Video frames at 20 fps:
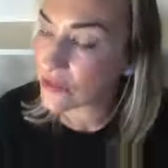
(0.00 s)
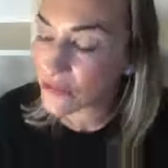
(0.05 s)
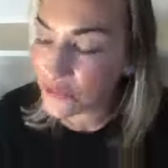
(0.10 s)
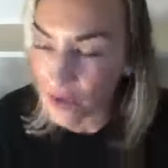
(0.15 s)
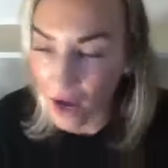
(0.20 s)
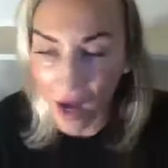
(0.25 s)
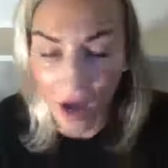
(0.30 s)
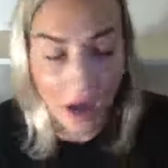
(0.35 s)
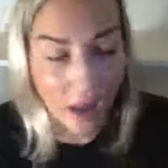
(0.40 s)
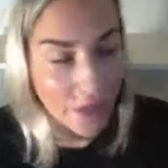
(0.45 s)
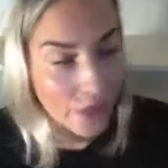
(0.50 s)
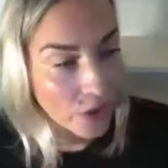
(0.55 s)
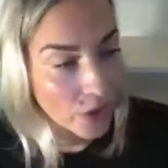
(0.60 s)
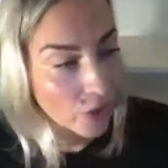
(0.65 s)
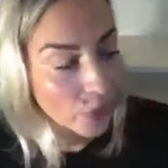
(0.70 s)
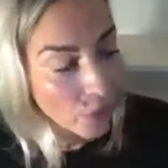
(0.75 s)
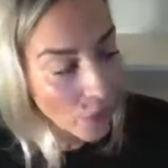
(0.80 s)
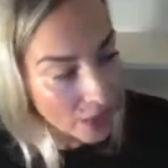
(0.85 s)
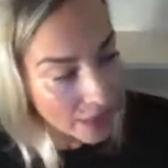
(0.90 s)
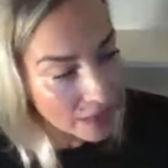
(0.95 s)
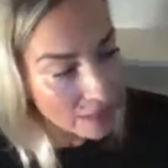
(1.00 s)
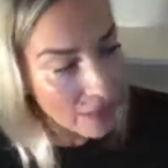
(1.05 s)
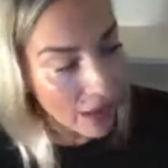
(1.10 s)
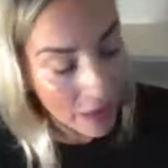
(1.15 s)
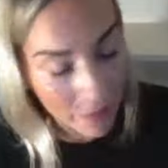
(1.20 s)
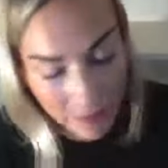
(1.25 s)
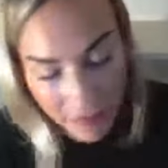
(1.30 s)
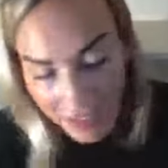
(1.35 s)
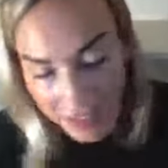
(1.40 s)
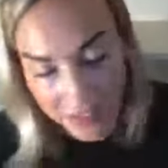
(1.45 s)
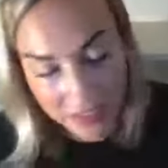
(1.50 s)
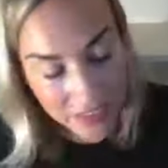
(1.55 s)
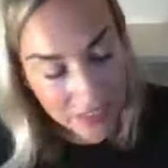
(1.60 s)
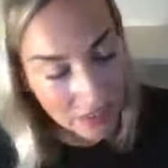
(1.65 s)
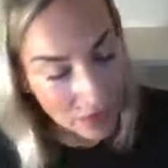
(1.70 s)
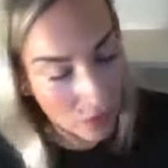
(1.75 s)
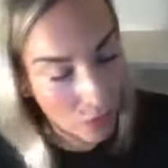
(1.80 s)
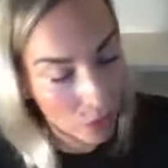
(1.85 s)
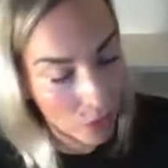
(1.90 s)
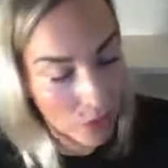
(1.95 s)
Father, what am I
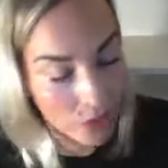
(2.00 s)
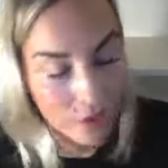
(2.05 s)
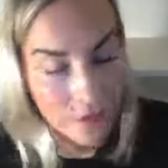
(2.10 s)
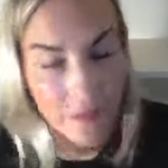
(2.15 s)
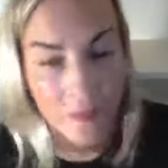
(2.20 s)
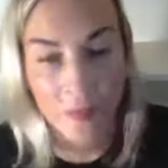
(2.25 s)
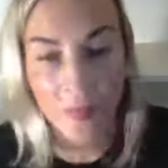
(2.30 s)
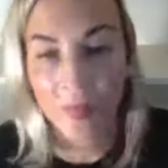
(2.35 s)
missing, Lord?